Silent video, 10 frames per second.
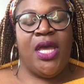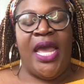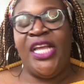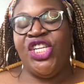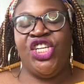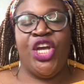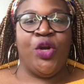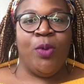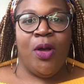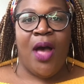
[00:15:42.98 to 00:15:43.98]
in
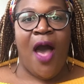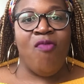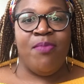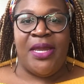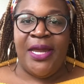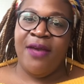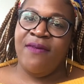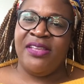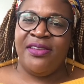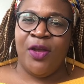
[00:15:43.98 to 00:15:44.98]
general how many of
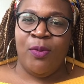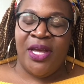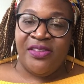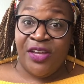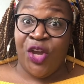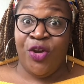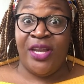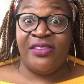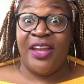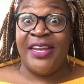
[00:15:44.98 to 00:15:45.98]
us deal with
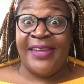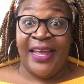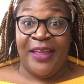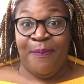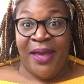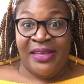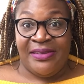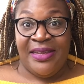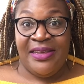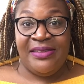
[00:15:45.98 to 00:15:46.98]
insecurities on a daily
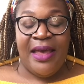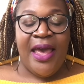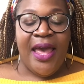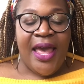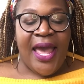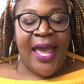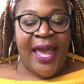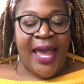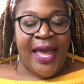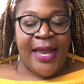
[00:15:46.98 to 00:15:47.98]
basis
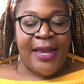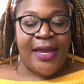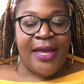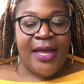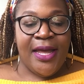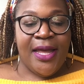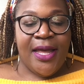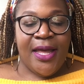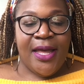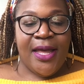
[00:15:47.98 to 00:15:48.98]
and
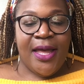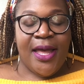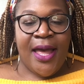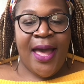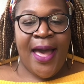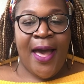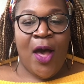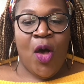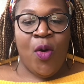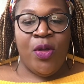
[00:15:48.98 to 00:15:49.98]

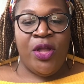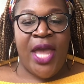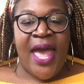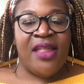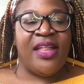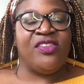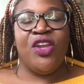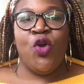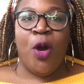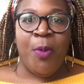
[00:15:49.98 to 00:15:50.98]
how yeah that's a
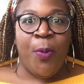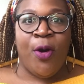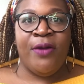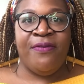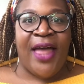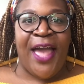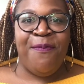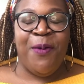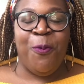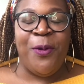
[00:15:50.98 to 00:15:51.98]
normal part of life
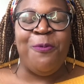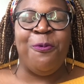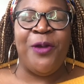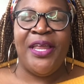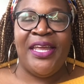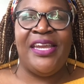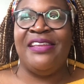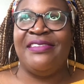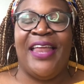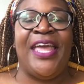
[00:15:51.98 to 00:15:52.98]
but we really
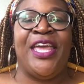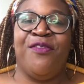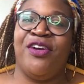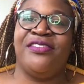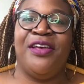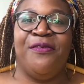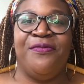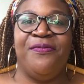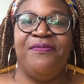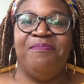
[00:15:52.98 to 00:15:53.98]
need to like give ourselves
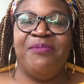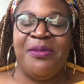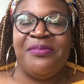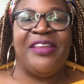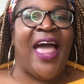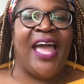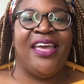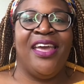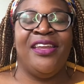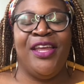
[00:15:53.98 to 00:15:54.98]
some slack
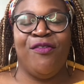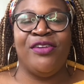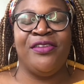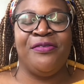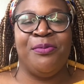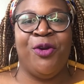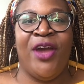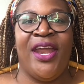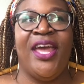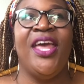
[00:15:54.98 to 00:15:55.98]
and give ourselves some
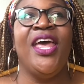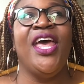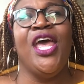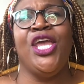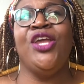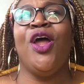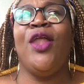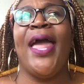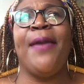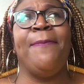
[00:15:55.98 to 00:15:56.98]
credit you know
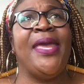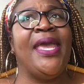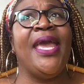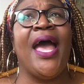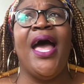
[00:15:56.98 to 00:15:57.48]
like me